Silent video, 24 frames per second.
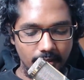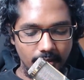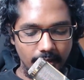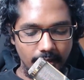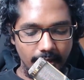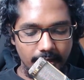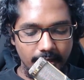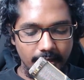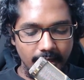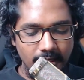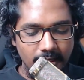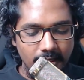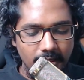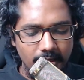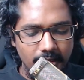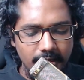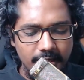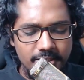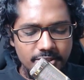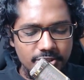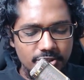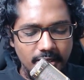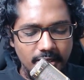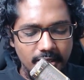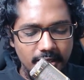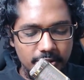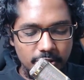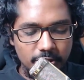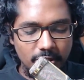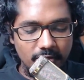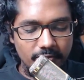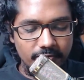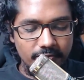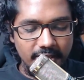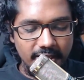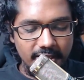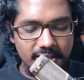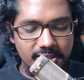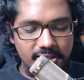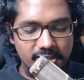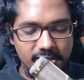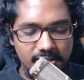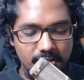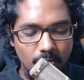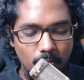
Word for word: and any arranged collection of texts.